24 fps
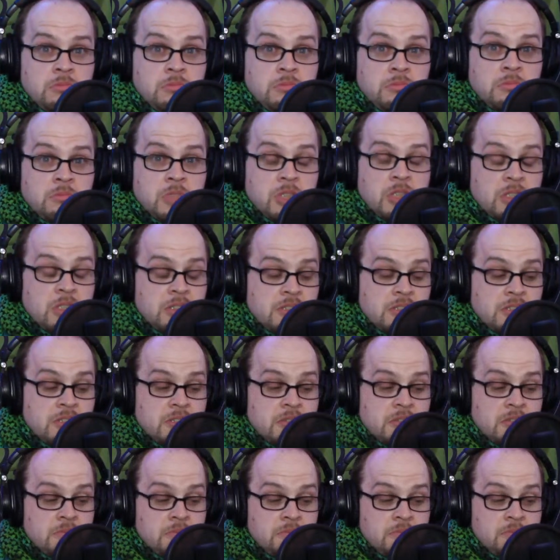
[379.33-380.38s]
Because
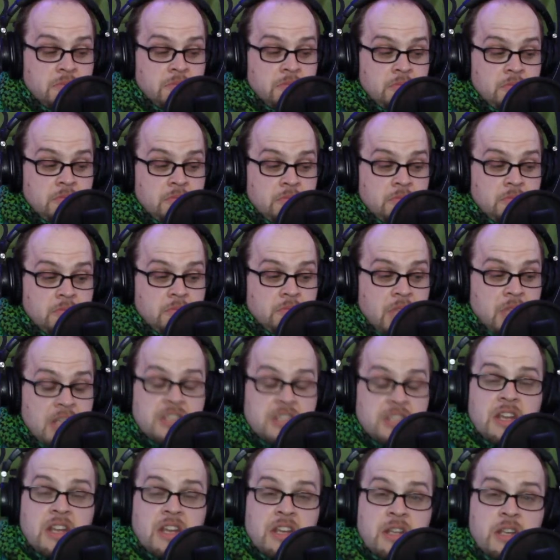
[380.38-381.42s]
that's
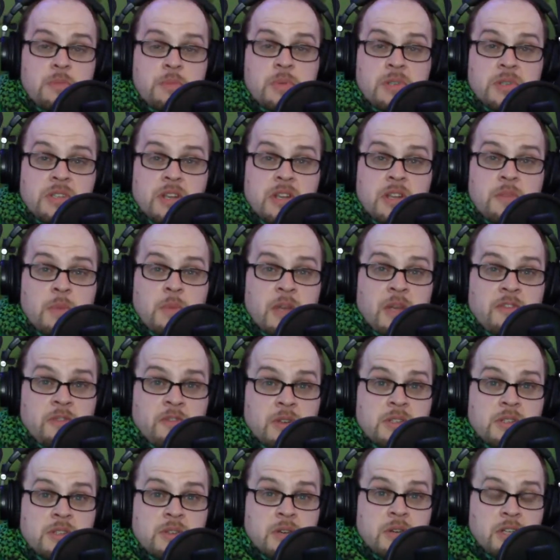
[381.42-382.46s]
90% of my
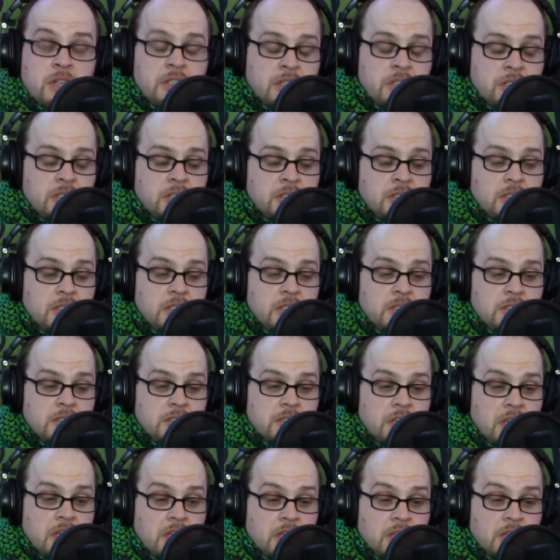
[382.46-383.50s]
frustration.
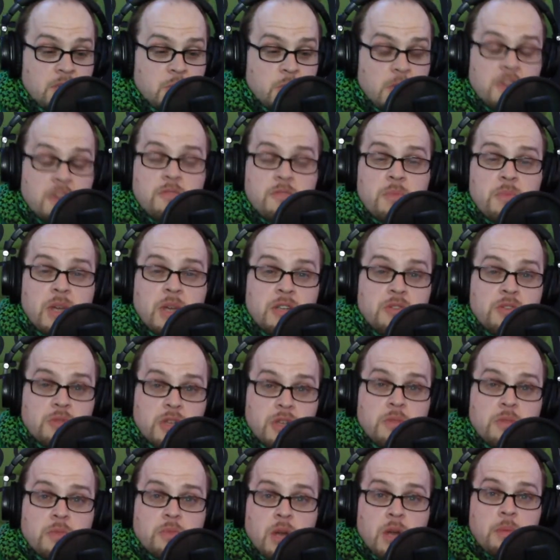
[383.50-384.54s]
It's one of my
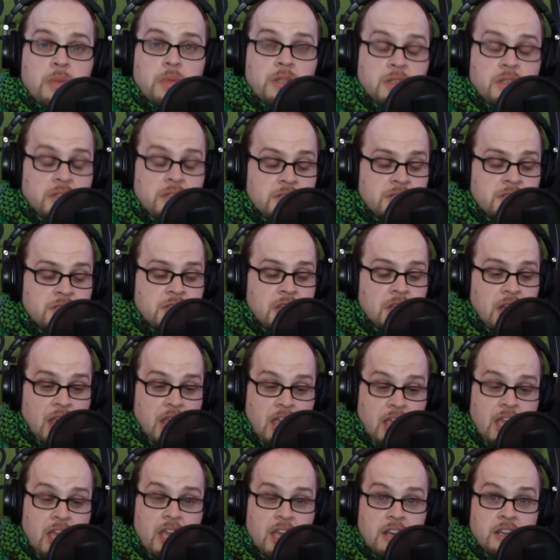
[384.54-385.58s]
dream replicas that I
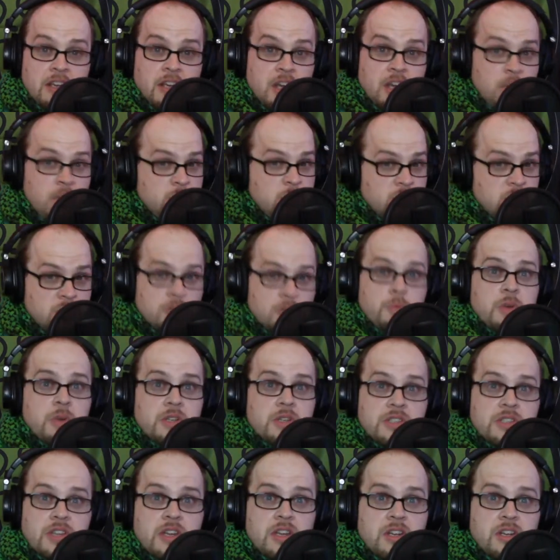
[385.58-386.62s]
had, and I was super
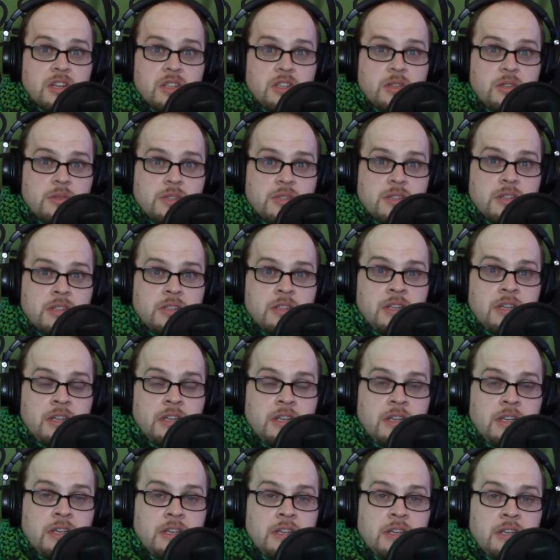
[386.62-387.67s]
excited to use it,
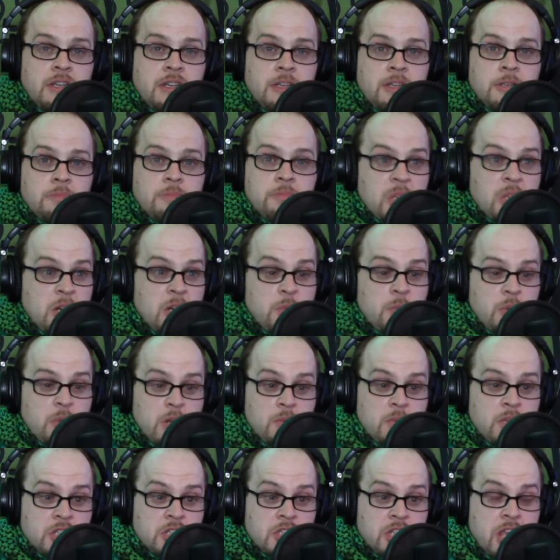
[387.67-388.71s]
and I pretty
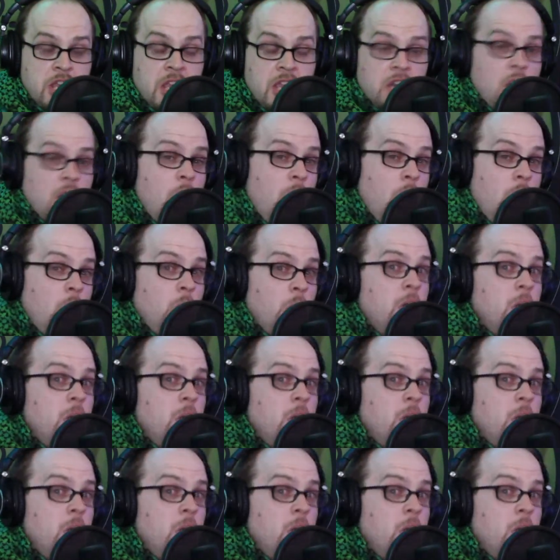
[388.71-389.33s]
much can't. Oh,